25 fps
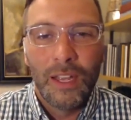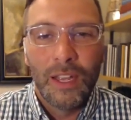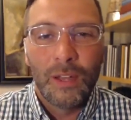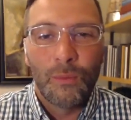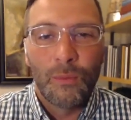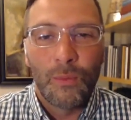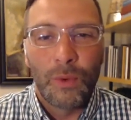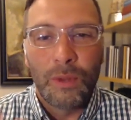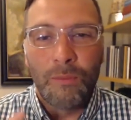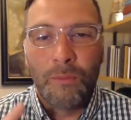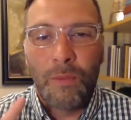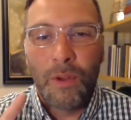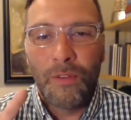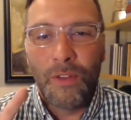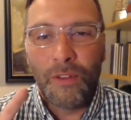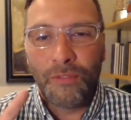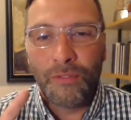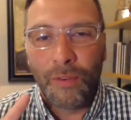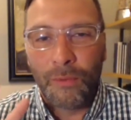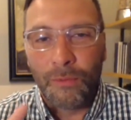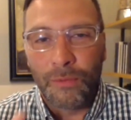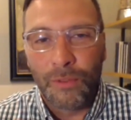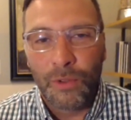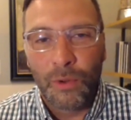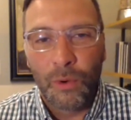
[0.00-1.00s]
We move yeah. it
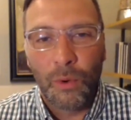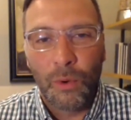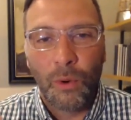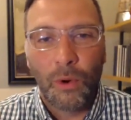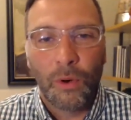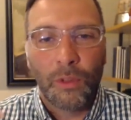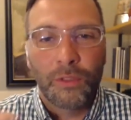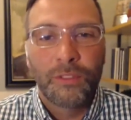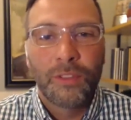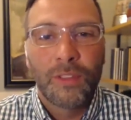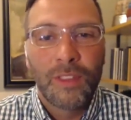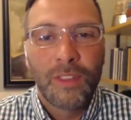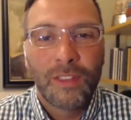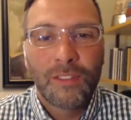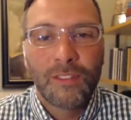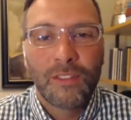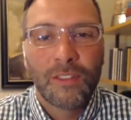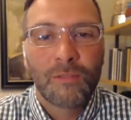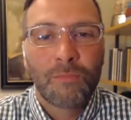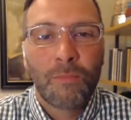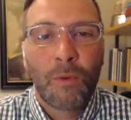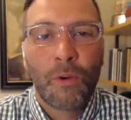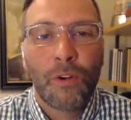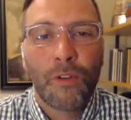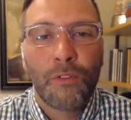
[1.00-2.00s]
from tool to this is
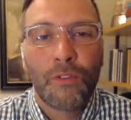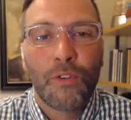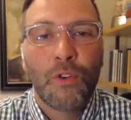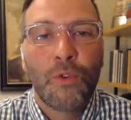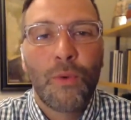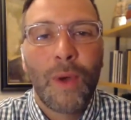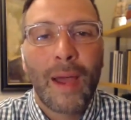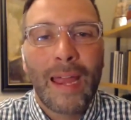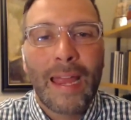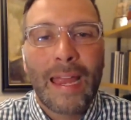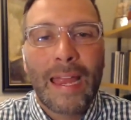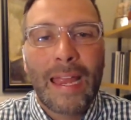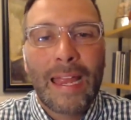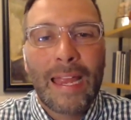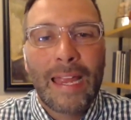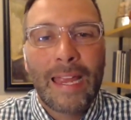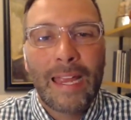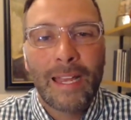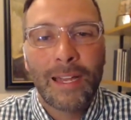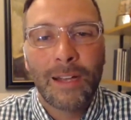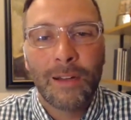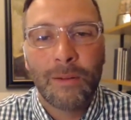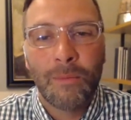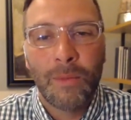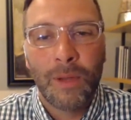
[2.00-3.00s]
part of who I
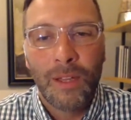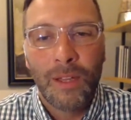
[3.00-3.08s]
am.